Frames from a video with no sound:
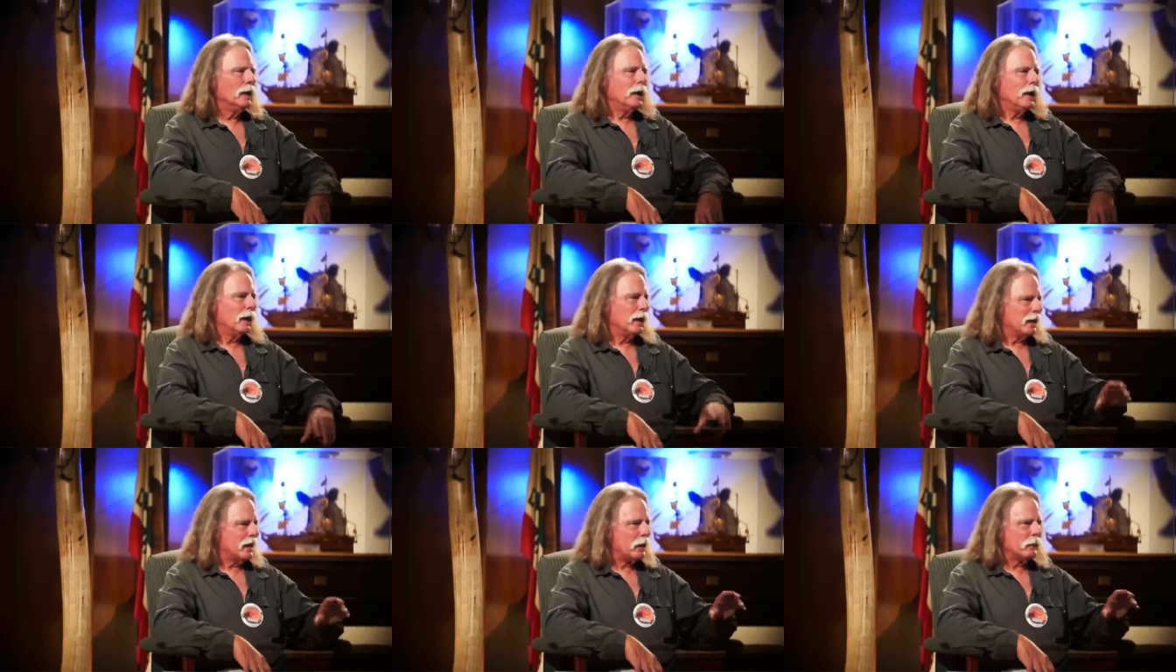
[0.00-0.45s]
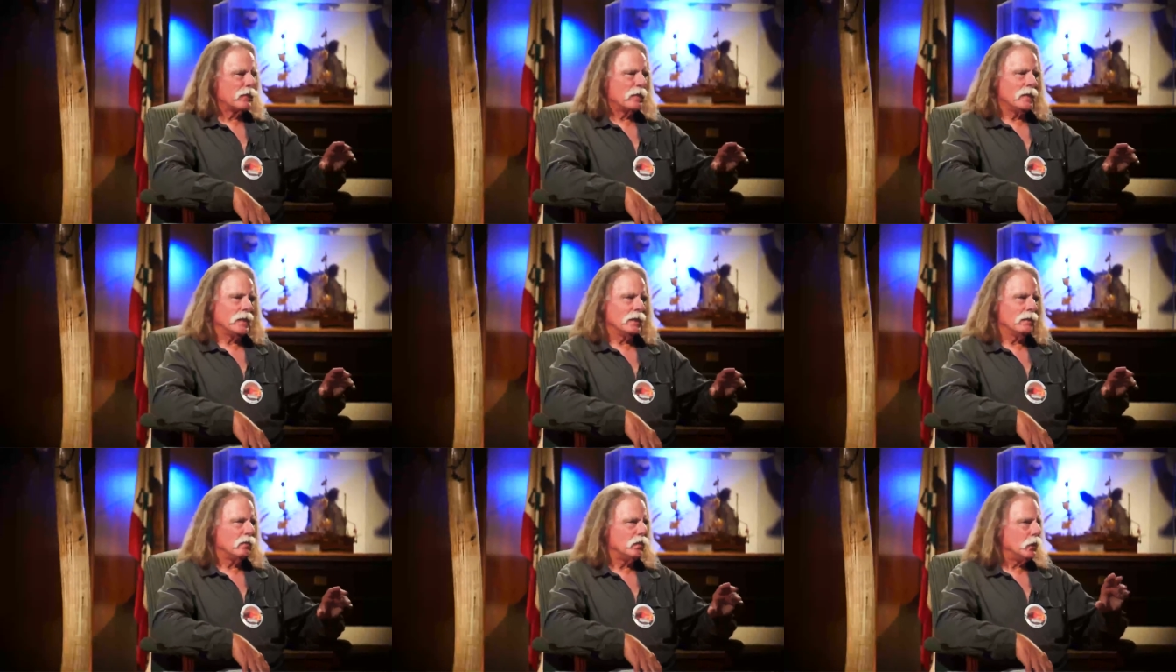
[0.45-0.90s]
And I came for
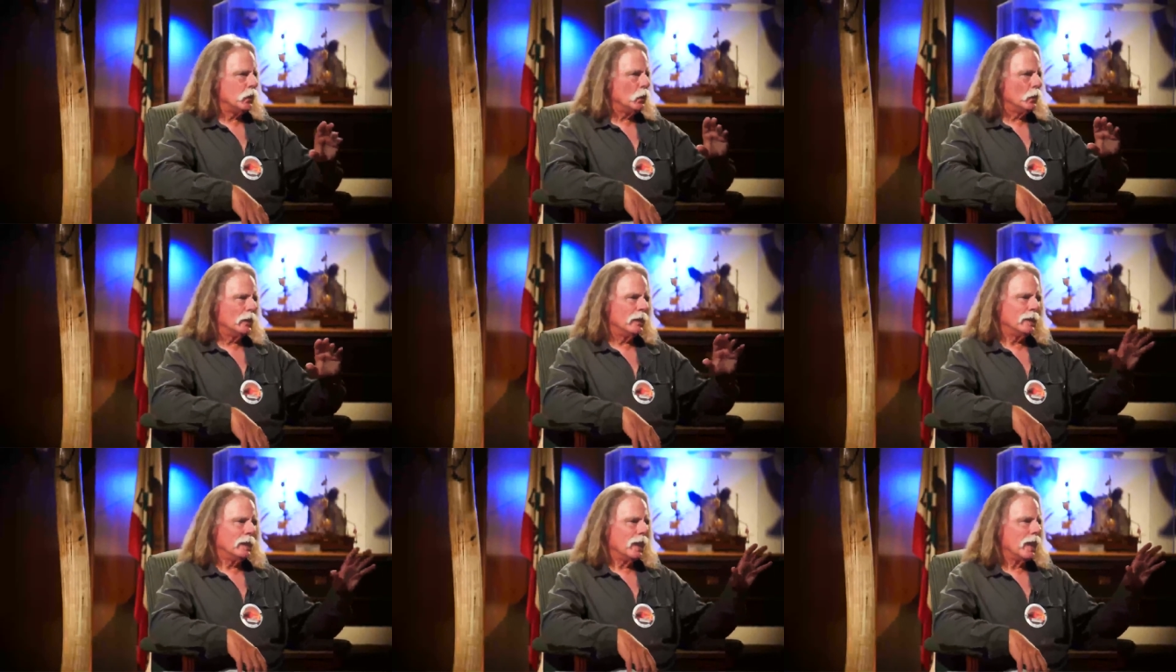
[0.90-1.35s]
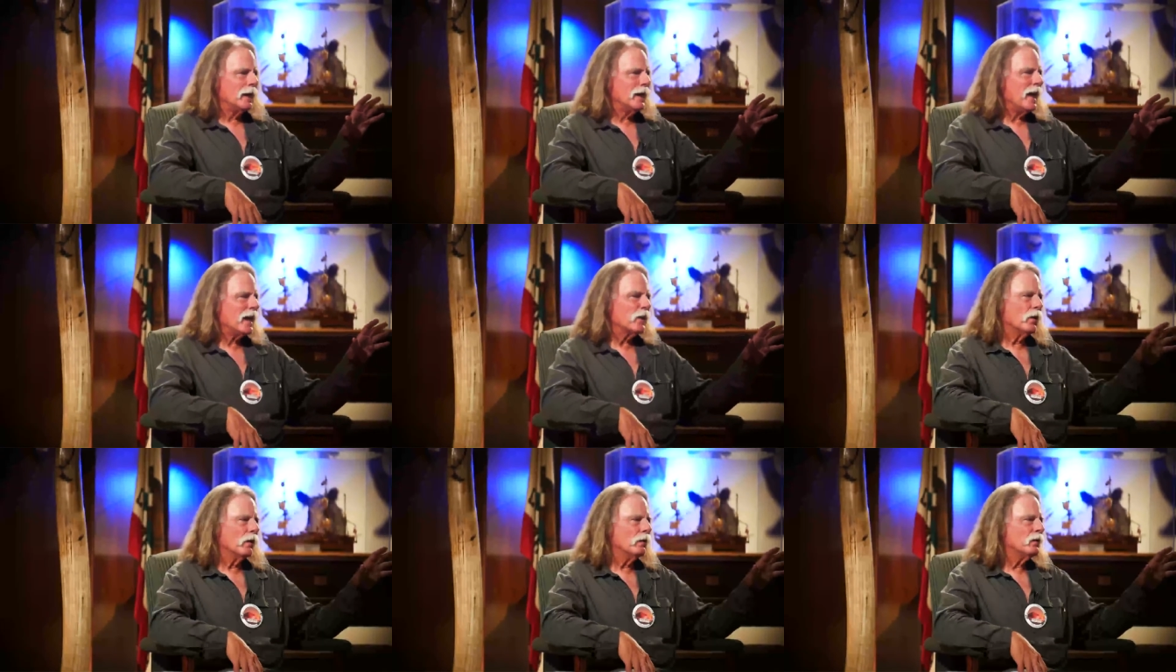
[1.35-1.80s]
the interview and I'd
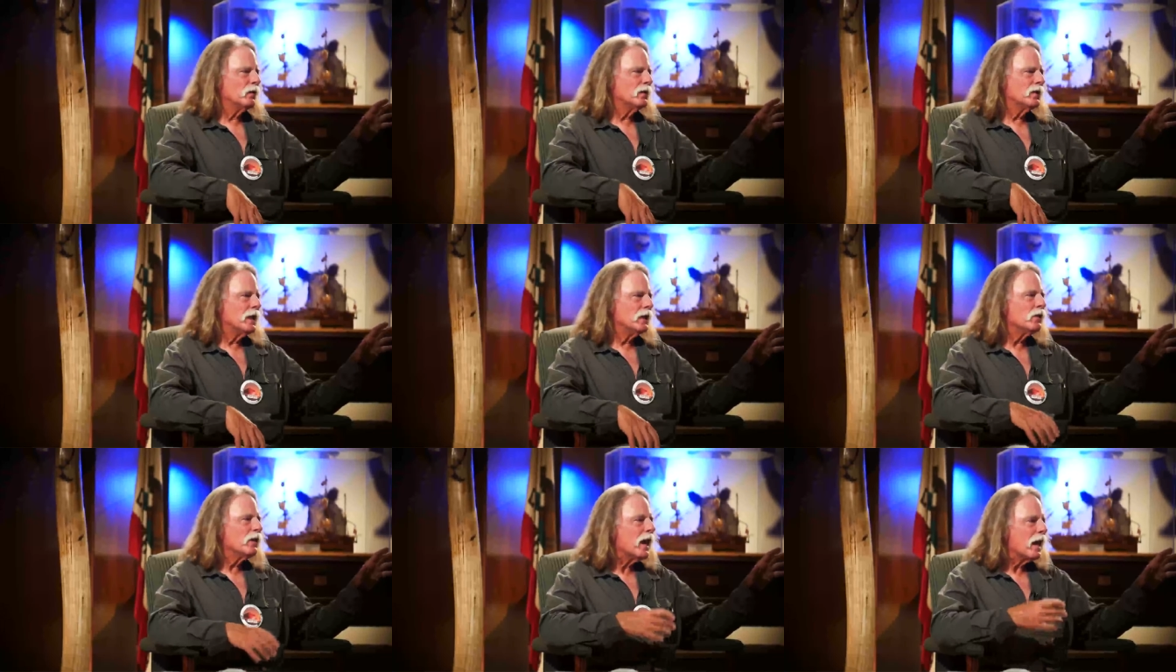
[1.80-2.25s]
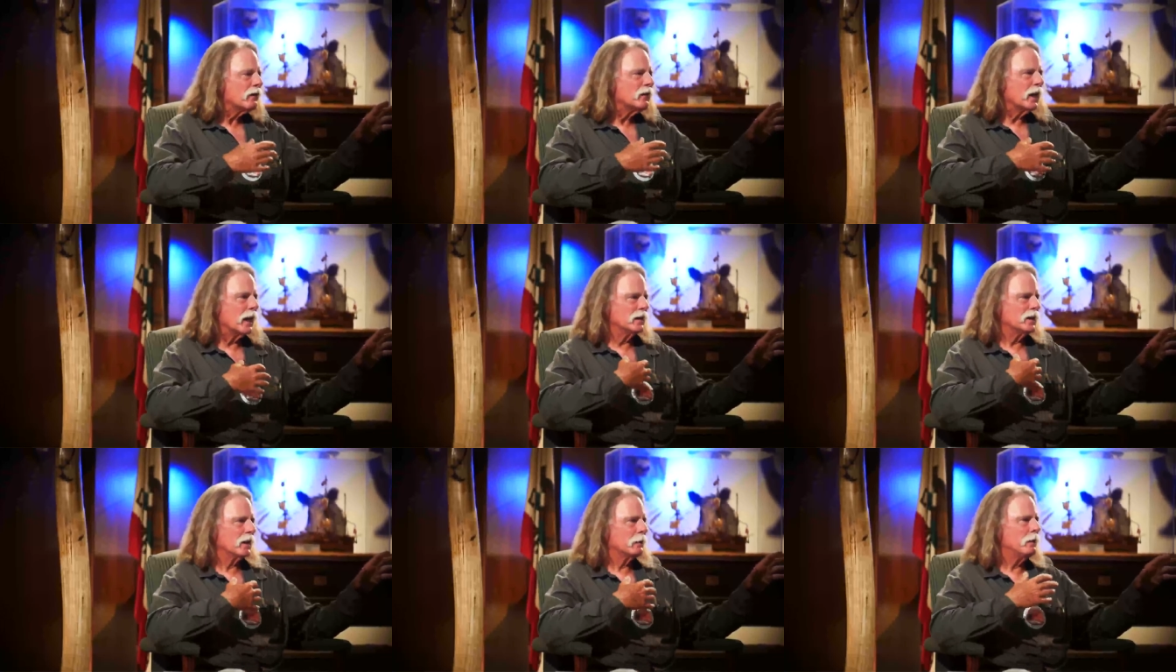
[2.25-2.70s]
had, all, they don't have
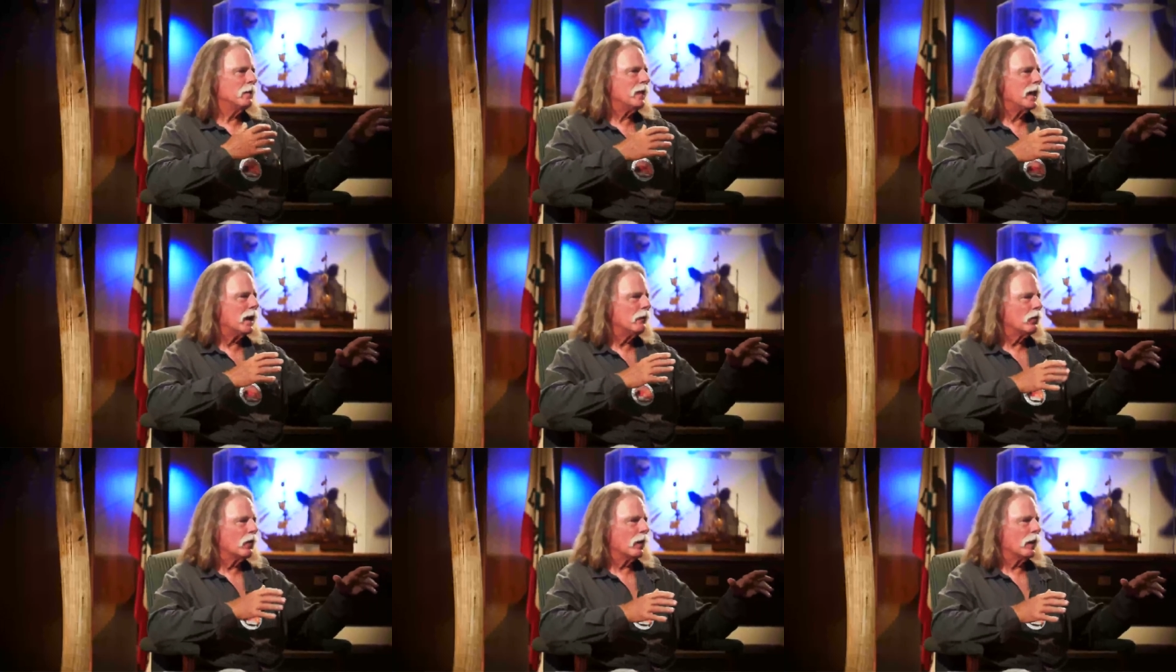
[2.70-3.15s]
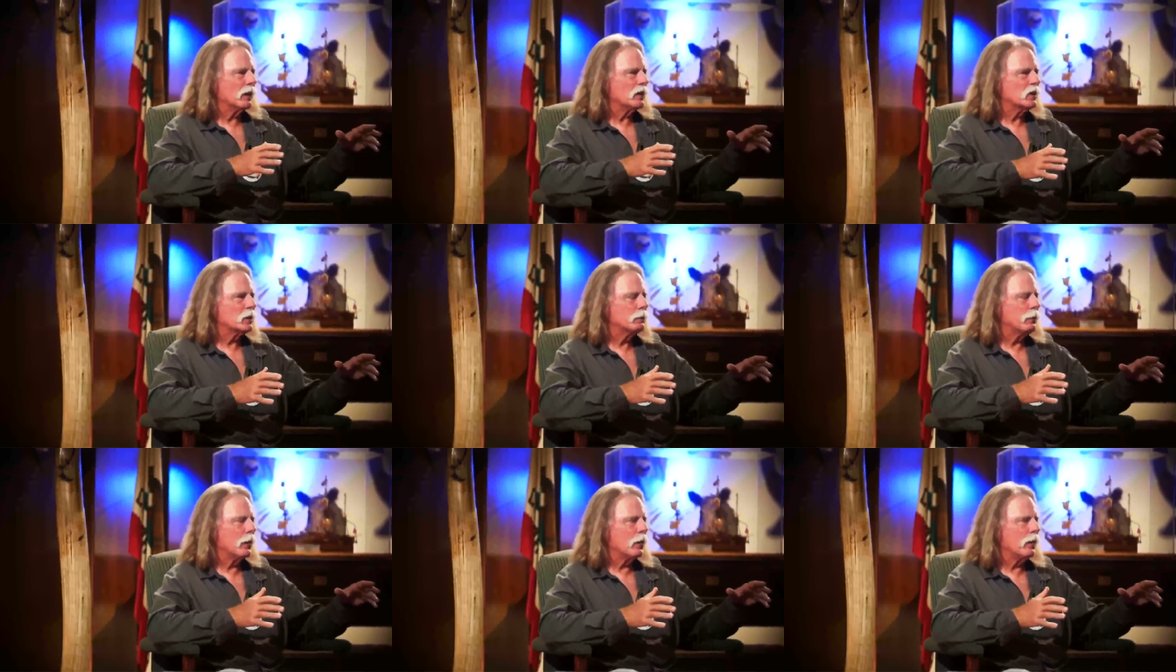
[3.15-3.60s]
guys like me that have all that
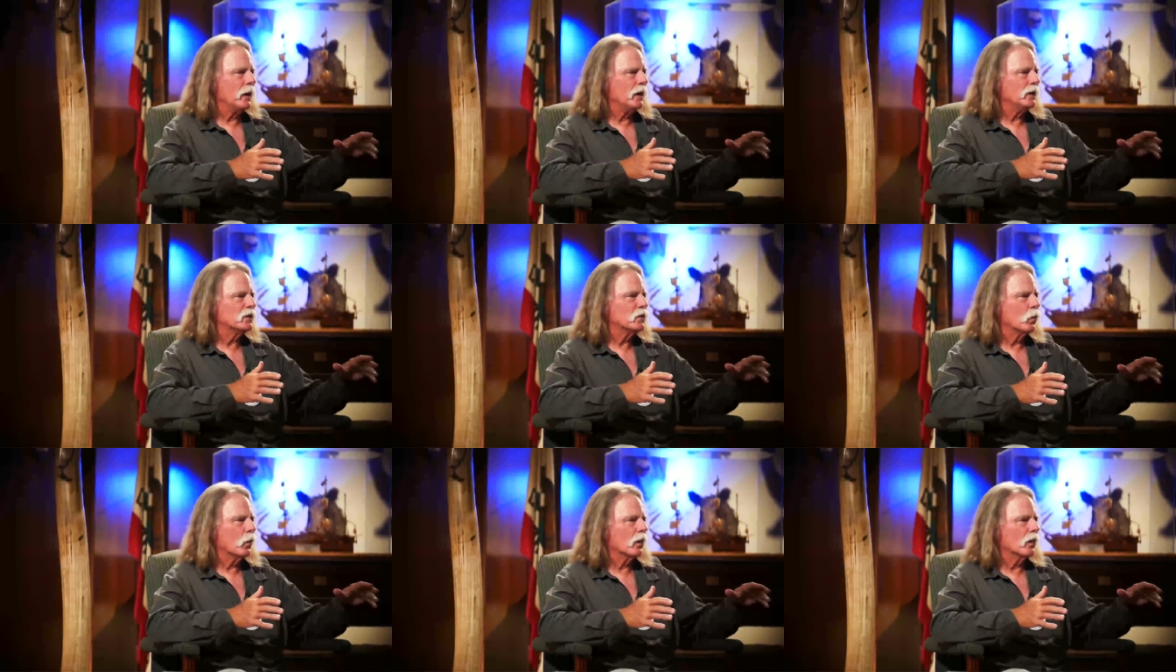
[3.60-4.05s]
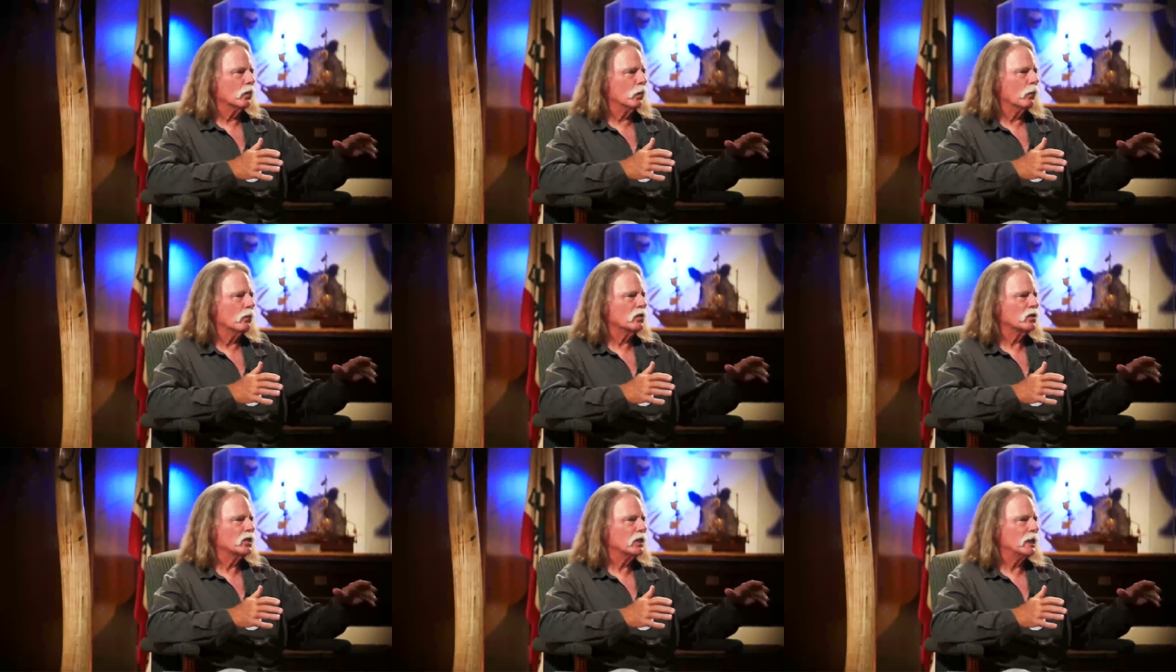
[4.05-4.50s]
experience working
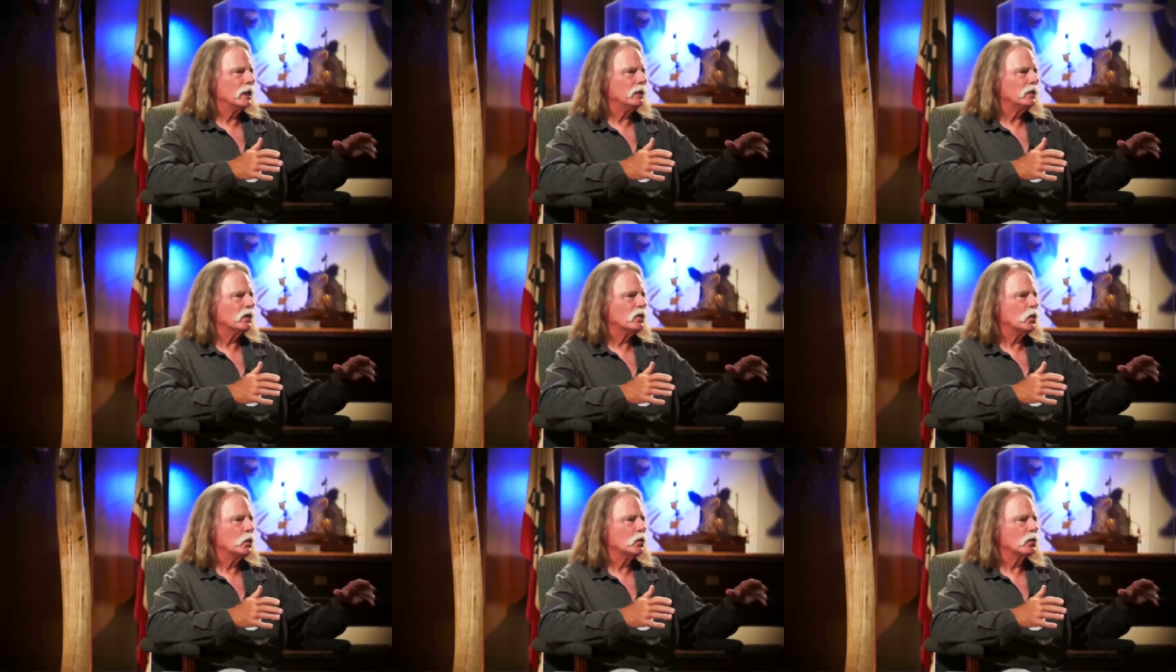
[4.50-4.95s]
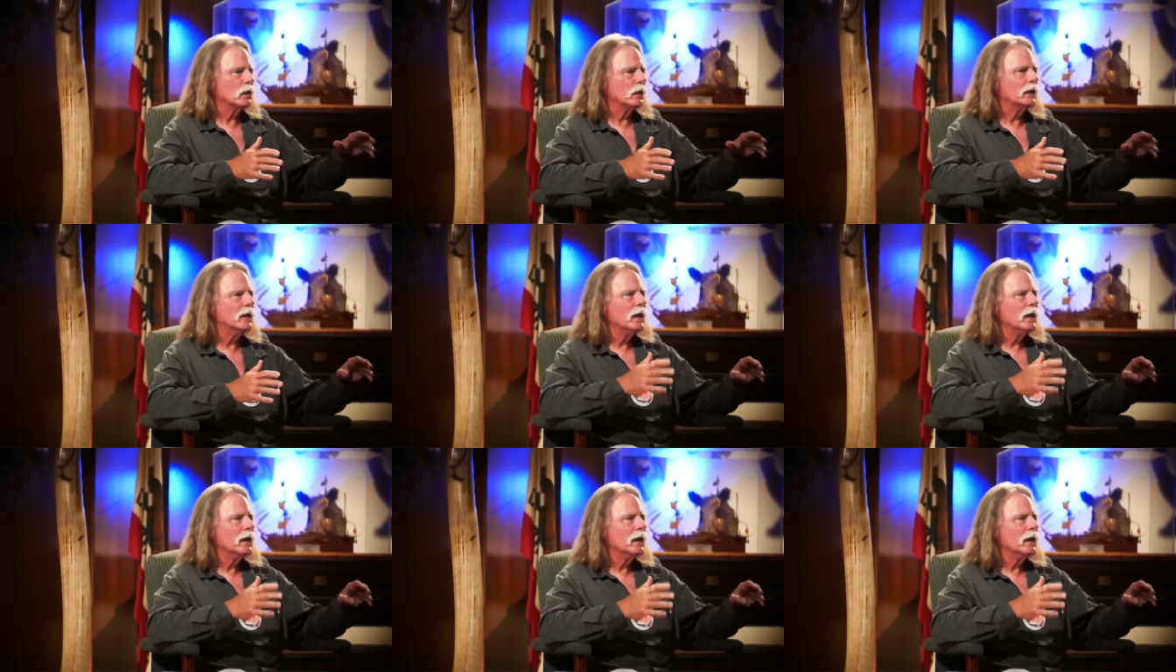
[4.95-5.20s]
overseas. It's usually